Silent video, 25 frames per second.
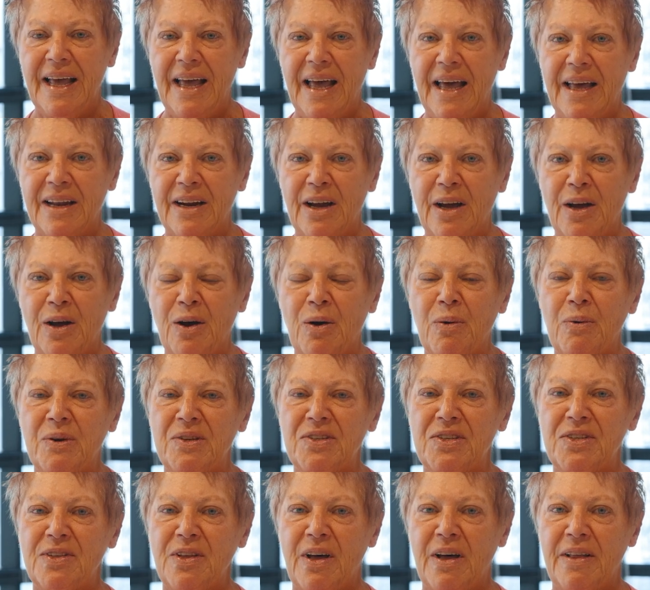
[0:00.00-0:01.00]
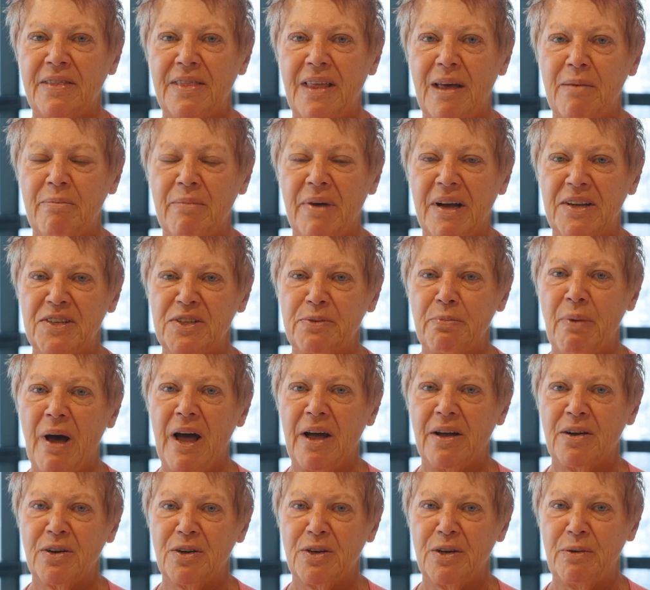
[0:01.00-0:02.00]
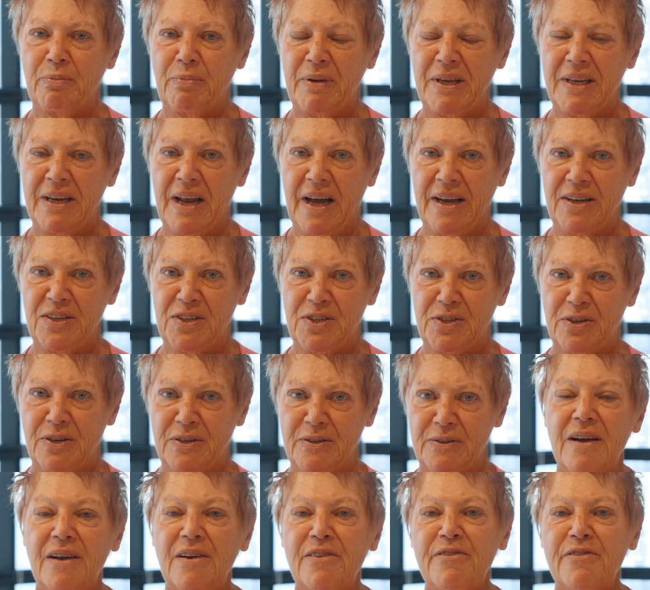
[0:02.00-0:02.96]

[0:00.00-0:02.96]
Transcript: and I always thought that my smile could be nicer.